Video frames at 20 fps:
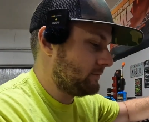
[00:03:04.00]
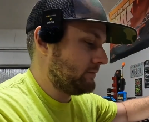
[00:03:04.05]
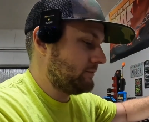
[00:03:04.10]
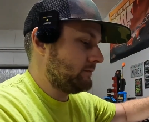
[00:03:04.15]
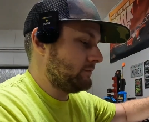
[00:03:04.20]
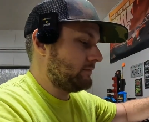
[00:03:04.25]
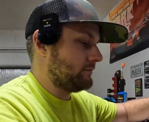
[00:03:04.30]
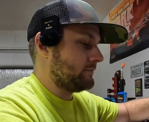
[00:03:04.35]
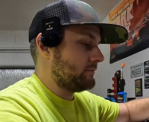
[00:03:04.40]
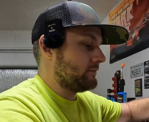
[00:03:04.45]

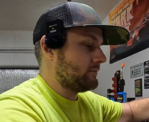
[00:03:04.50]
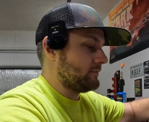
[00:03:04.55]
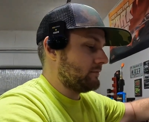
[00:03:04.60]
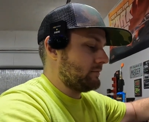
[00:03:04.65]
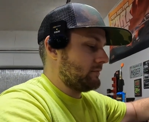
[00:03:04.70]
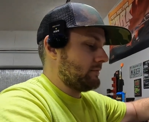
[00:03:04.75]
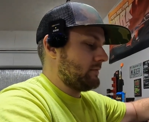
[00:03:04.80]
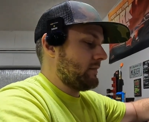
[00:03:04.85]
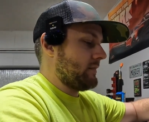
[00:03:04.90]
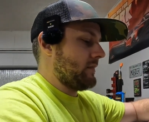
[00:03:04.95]

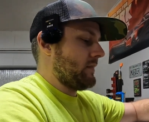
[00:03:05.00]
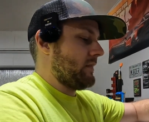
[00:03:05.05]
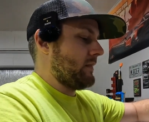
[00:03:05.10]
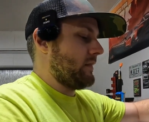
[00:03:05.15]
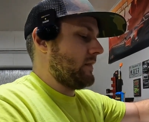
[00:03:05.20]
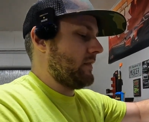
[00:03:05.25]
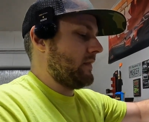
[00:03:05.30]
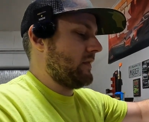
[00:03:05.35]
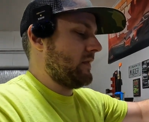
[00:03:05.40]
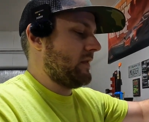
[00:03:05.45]

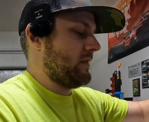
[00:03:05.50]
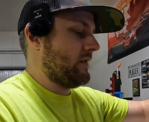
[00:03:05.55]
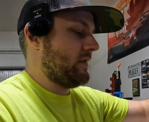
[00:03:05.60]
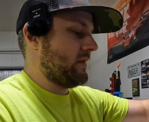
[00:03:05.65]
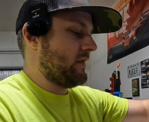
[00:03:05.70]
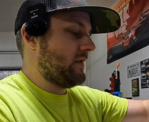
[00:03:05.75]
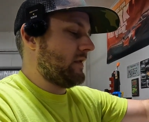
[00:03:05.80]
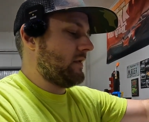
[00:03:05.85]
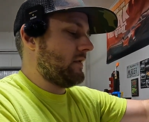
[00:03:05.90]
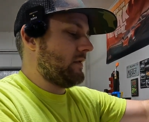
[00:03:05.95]

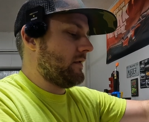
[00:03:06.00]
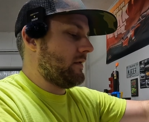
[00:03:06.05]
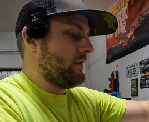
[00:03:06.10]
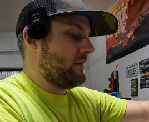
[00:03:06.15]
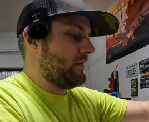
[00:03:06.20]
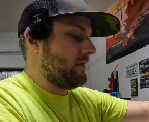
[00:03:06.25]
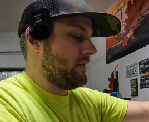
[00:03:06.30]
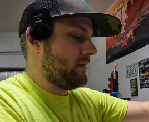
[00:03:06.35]
Nobody speaks.